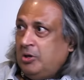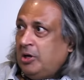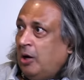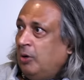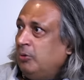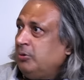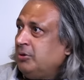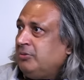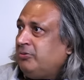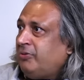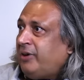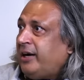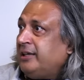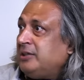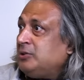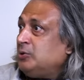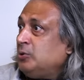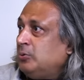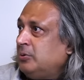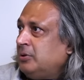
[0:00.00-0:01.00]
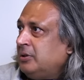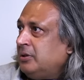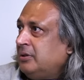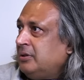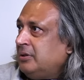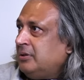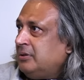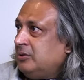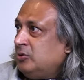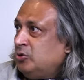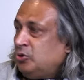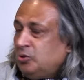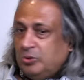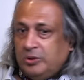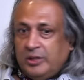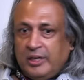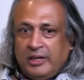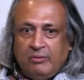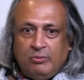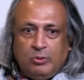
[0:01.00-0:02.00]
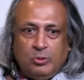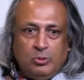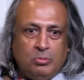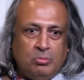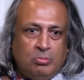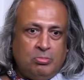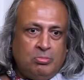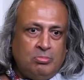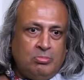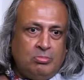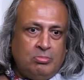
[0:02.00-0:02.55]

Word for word: Now the fight is over. Yeah. So they have to